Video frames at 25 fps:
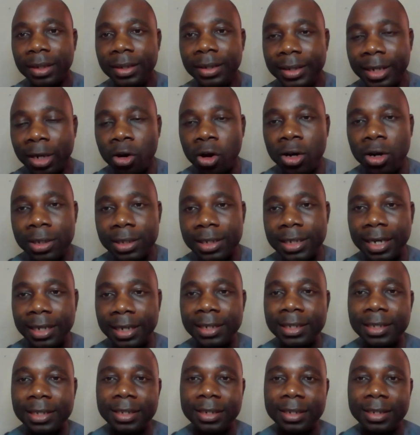the
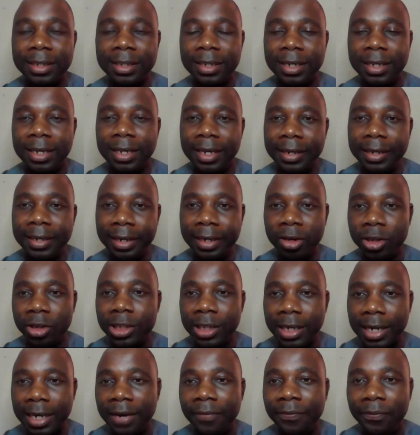content in a
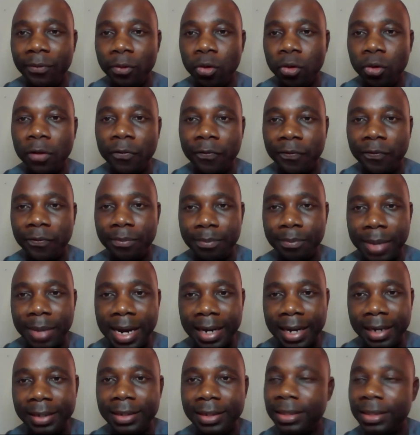logical flow of
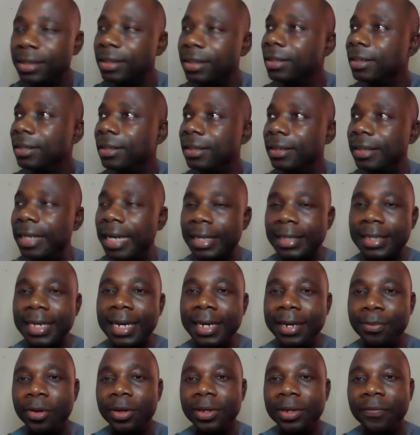mind that
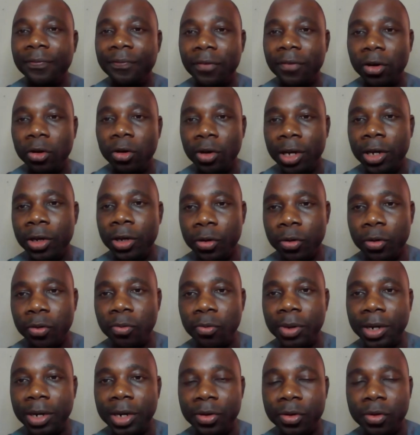anybody following you
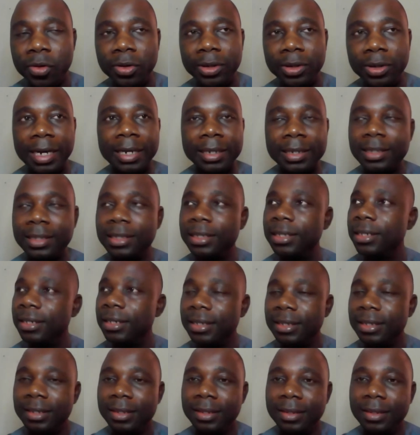will know that
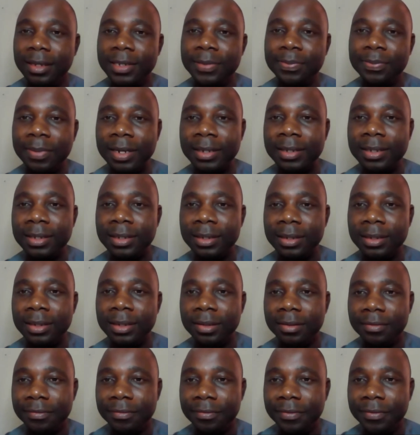this
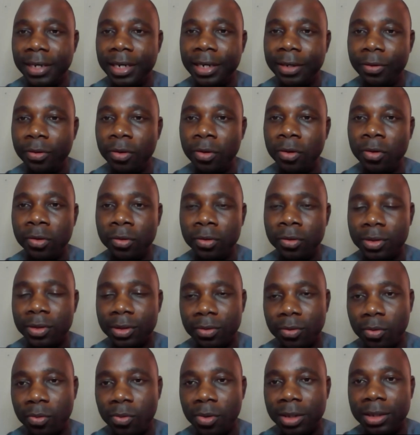person really knows
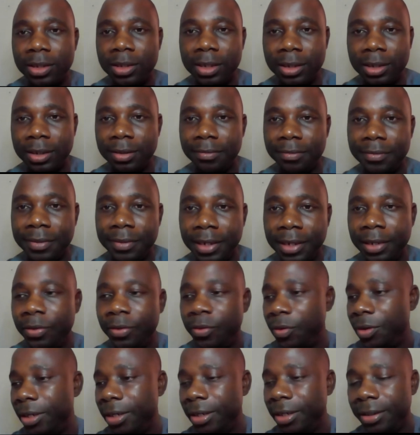what he's really
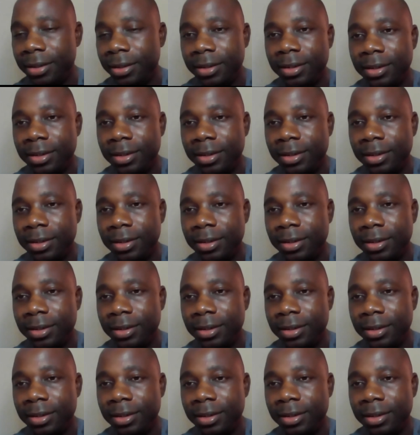doing.